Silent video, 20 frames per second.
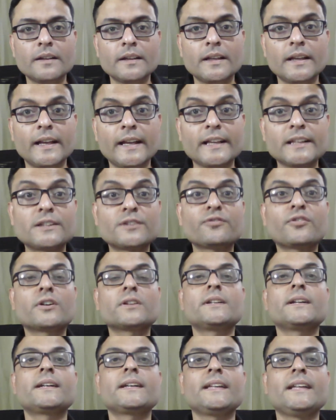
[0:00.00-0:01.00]
It's for
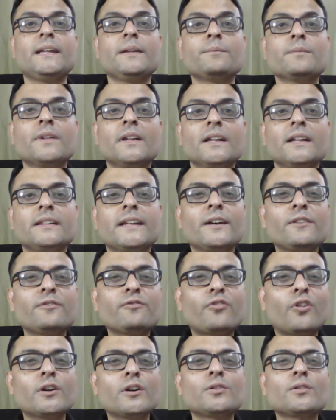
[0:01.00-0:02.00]
the team
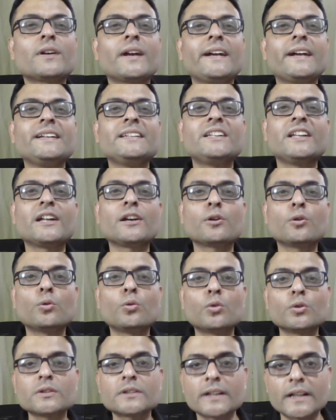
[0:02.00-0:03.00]
that want to write their
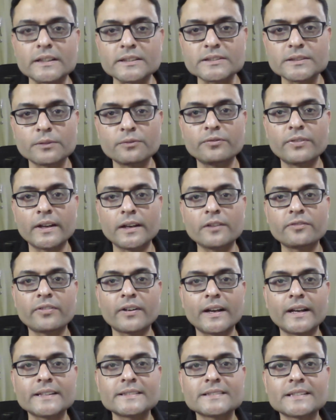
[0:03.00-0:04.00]
own custom
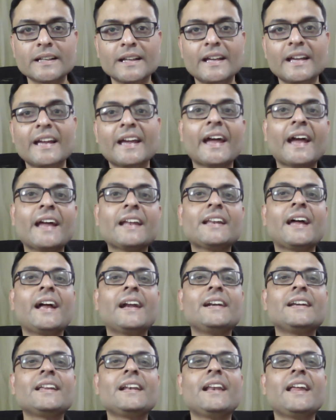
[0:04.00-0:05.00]
verifiers and
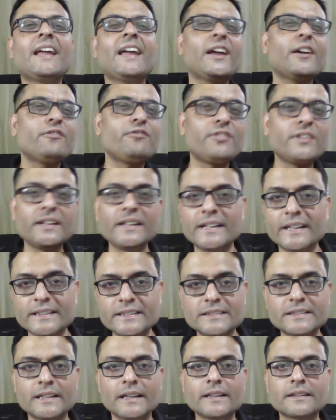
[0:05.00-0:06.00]
handle every
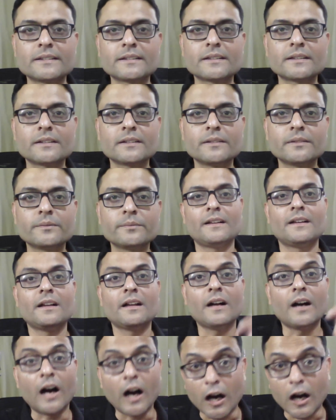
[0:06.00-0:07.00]
edge case.
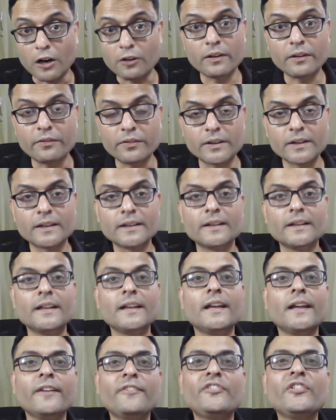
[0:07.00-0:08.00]
However,
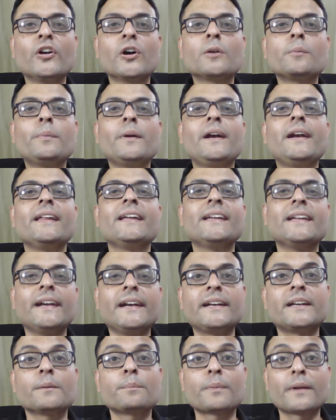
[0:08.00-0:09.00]
if you're building
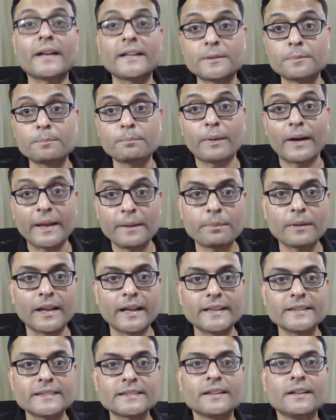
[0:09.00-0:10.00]
enterprise
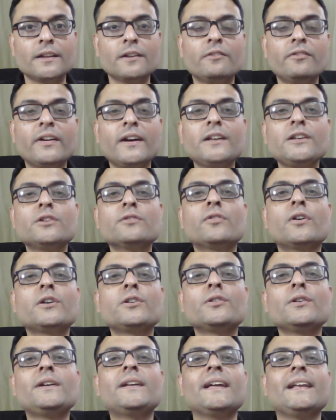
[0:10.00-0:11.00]
pipelines where you want
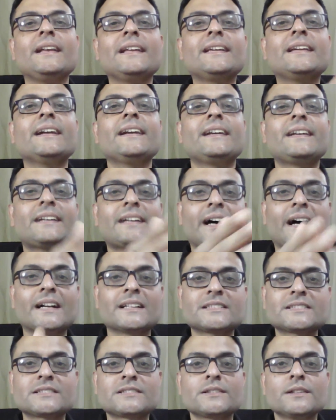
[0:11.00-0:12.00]
to delegate
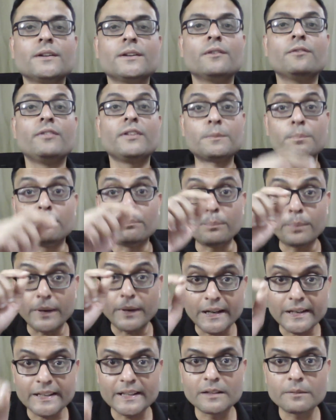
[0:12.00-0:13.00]
tasks with
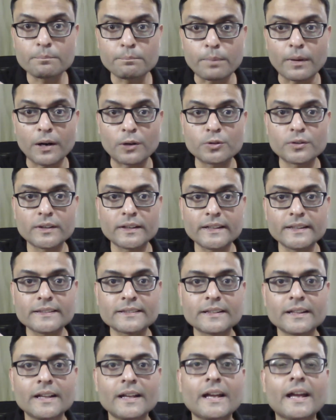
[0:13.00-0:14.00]
built-in
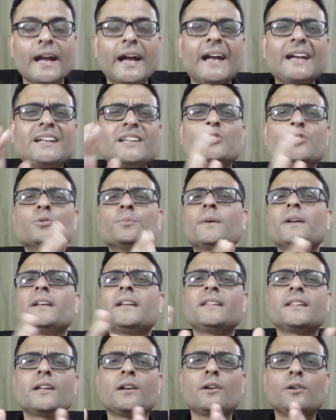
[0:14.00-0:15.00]
boundaries and
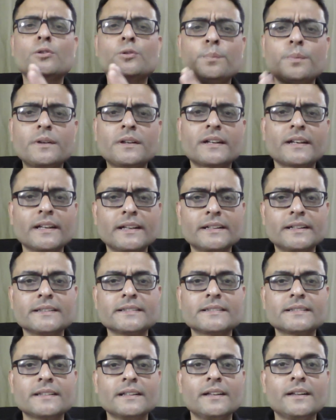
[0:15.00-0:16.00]
human-in-the-loop
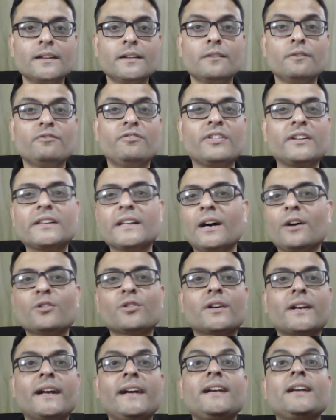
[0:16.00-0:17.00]
triggers
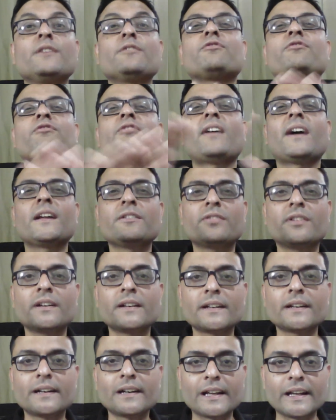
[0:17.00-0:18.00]
without writing
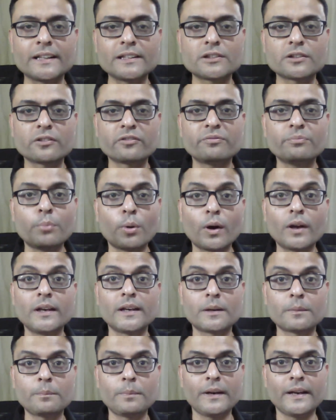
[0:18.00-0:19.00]
500 lines of
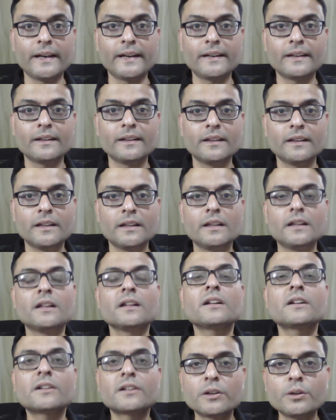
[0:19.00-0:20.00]
boilerplate,
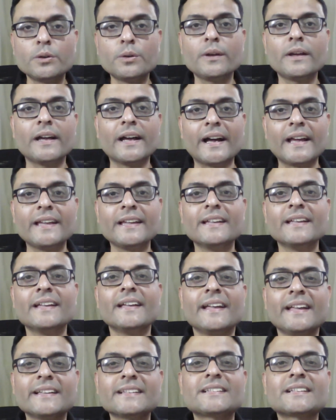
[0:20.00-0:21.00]
CrewAI
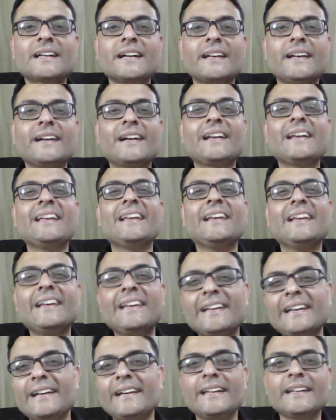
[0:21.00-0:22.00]
is currently
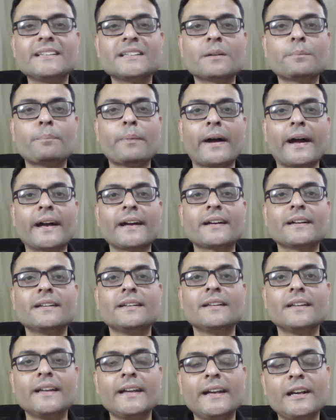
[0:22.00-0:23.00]
leading the pack
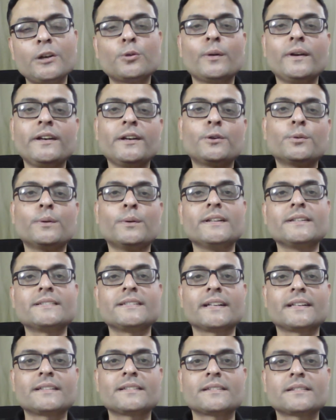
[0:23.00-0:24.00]
in
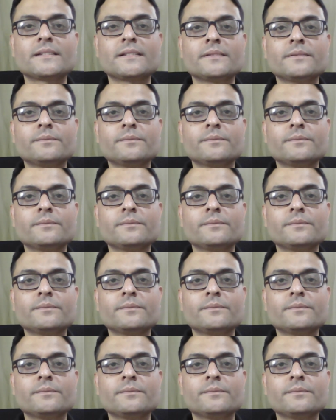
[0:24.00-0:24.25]
2026.